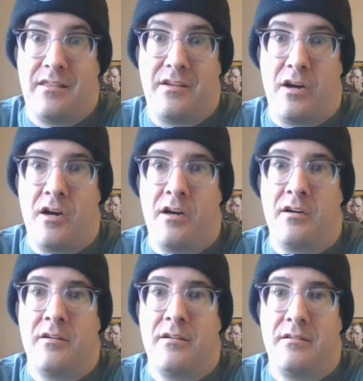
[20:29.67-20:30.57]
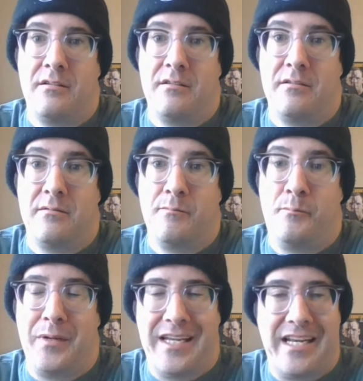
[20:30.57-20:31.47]
They're
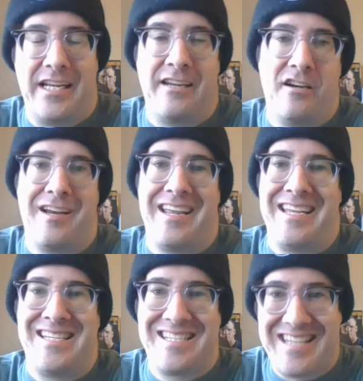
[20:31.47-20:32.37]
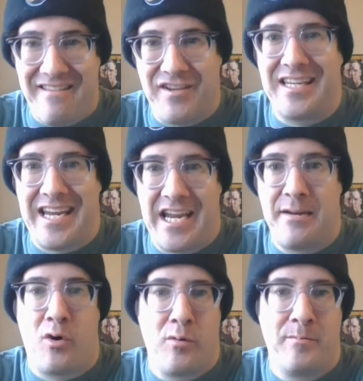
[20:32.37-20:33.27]
beginning here a
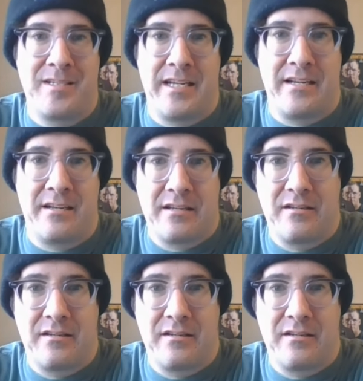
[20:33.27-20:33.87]
7-game homestand.